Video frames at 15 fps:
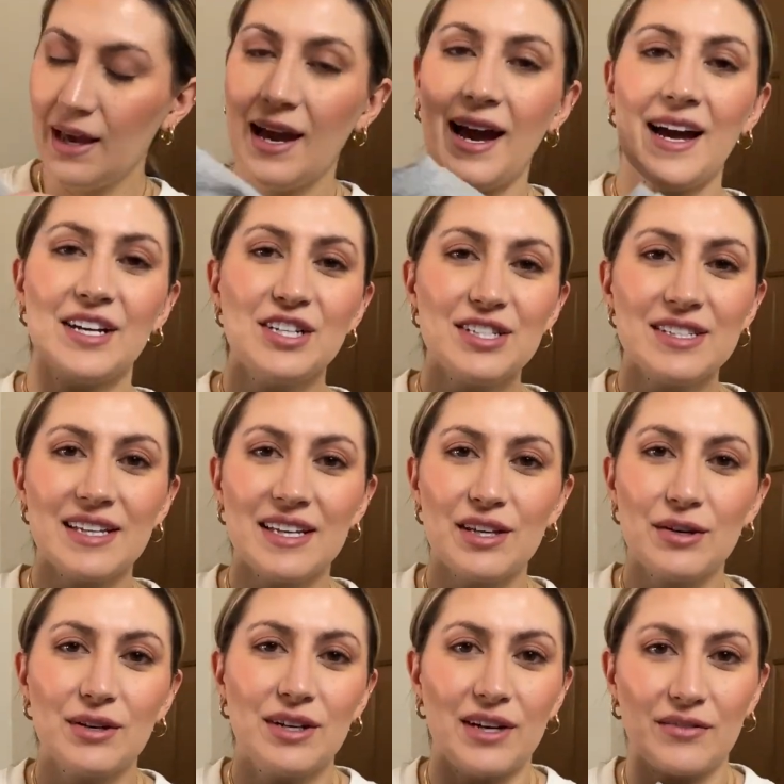I just think
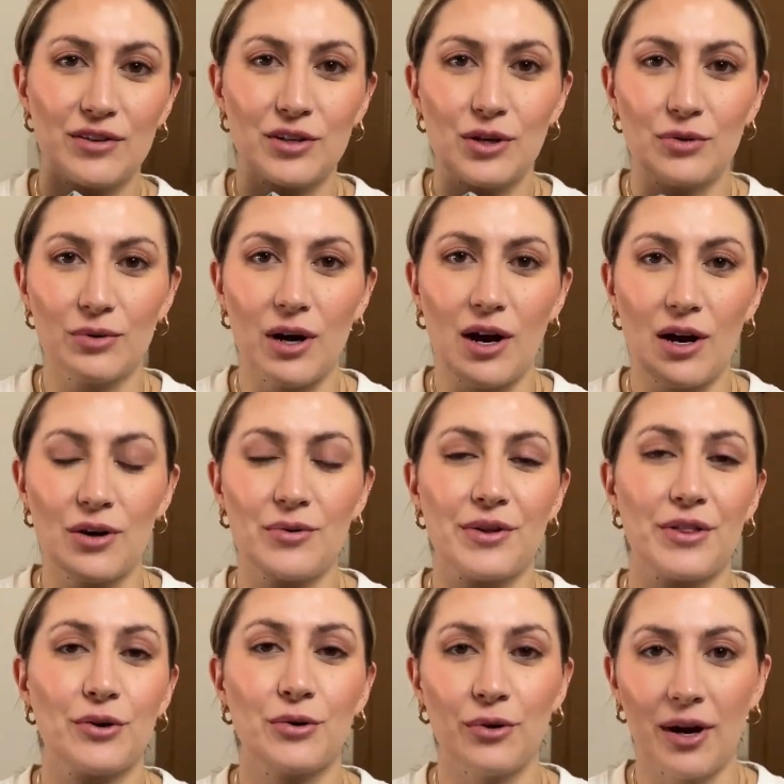you can never go wrong
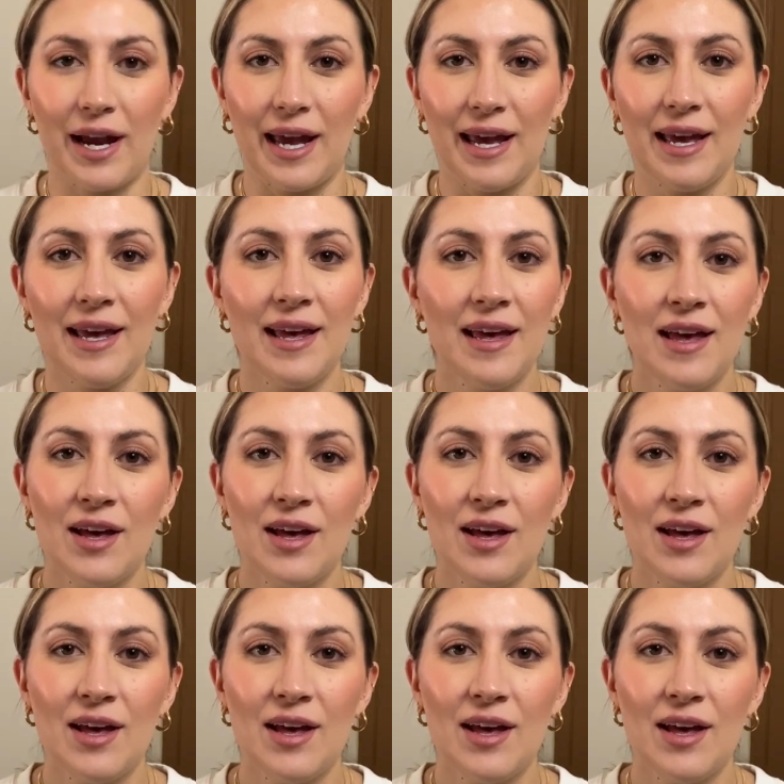with gray.